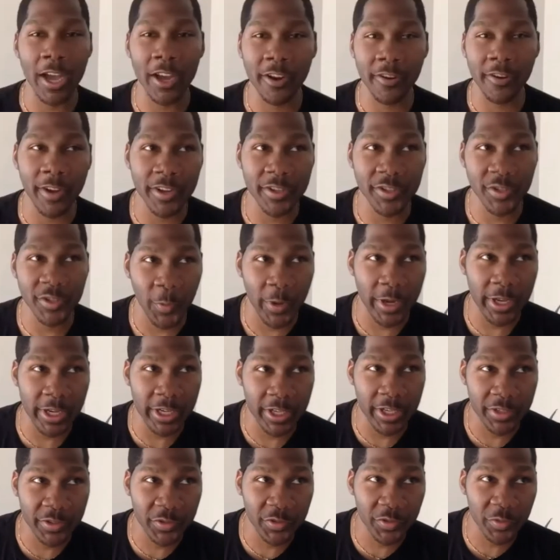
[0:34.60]
graduated in
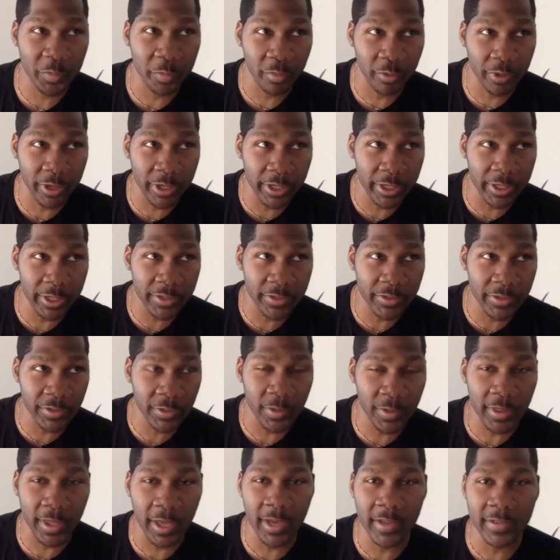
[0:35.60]
spring
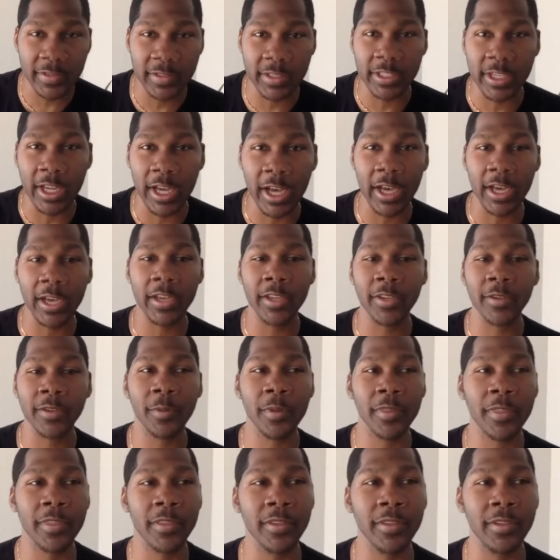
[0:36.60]
2009 with
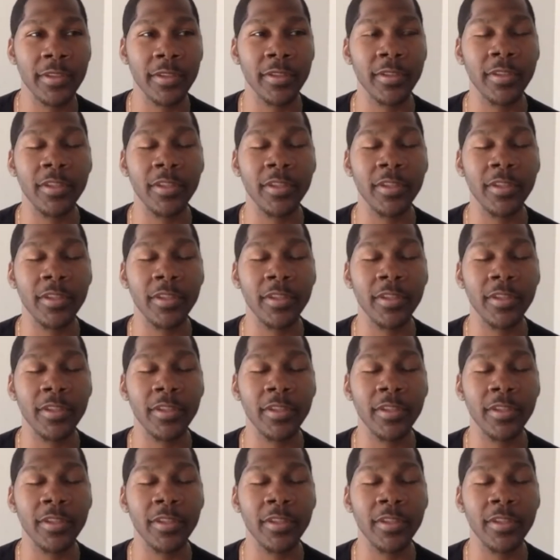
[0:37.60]
a